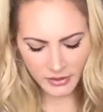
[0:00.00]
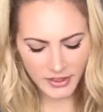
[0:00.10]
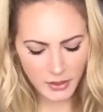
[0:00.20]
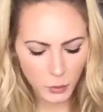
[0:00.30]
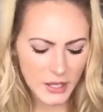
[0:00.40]

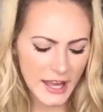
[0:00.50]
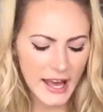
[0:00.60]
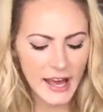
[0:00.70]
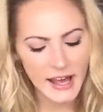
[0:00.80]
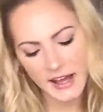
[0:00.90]
Then we
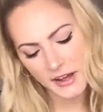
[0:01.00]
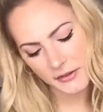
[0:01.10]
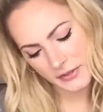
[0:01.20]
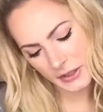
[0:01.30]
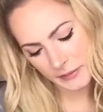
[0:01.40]

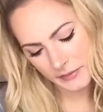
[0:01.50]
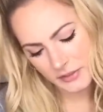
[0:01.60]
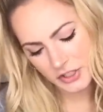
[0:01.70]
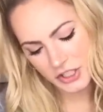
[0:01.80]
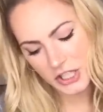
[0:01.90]
have
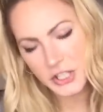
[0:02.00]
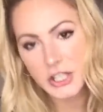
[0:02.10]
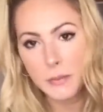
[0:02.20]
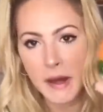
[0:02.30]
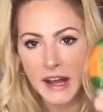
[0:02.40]

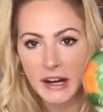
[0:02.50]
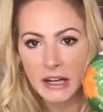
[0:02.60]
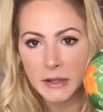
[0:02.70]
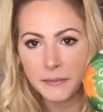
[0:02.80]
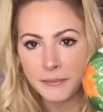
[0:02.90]
ginger
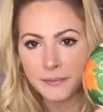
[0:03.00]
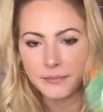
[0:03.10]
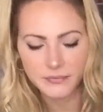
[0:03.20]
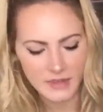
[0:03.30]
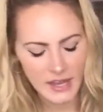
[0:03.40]
pear.
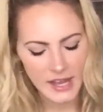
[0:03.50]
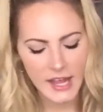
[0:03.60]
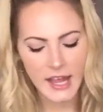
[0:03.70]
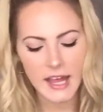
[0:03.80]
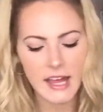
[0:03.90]

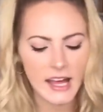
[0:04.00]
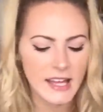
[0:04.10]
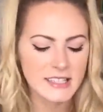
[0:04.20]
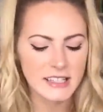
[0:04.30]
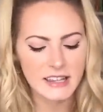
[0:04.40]

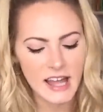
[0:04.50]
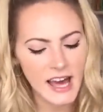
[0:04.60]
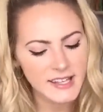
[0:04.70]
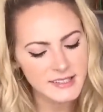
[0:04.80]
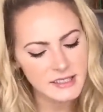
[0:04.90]
And
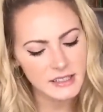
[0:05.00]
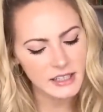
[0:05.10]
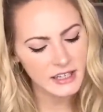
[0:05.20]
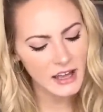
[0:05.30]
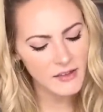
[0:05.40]
lastly,